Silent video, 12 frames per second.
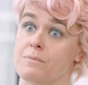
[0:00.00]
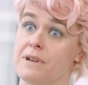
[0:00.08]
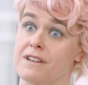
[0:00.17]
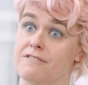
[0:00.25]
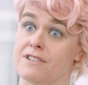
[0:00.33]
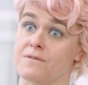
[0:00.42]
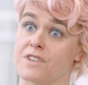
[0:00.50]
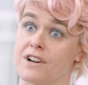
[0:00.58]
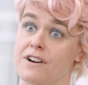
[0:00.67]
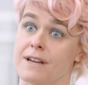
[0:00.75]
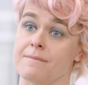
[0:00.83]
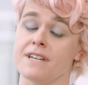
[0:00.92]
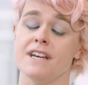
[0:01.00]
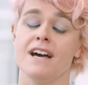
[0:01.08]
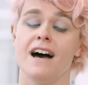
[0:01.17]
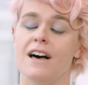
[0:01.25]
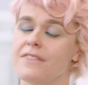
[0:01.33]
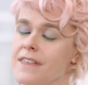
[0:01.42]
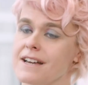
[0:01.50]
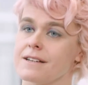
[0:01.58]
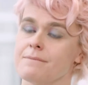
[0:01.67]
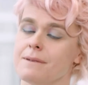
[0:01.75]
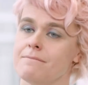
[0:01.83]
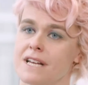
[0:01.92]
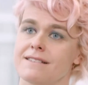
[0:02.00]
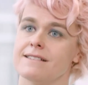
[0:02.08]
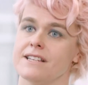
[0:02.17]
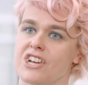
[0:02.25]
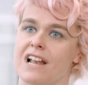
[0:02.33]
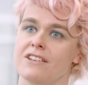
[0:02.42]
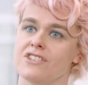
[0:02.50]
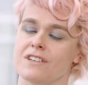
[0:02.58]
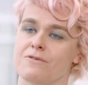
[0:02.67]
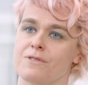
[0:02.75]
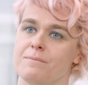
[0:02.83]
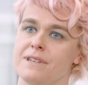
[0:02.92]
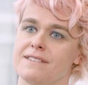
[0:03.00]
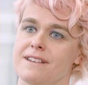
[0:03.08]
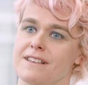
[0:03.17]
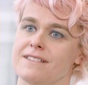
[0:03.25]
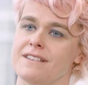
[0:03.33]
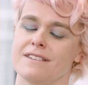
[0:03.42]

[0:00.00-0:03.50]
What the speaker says: a period of time. And that can be immensely challenging for a business,